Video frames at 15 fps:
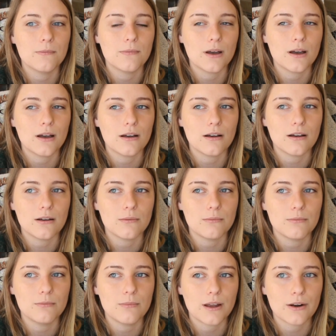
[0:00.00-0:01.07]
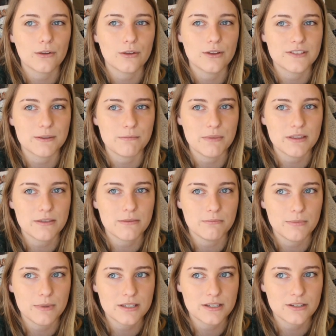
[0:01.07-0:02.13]
I don't know if it's
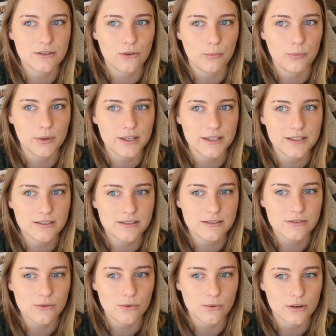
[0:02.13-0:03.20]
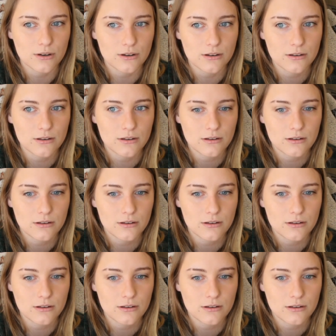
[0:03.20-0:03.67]
mystical places or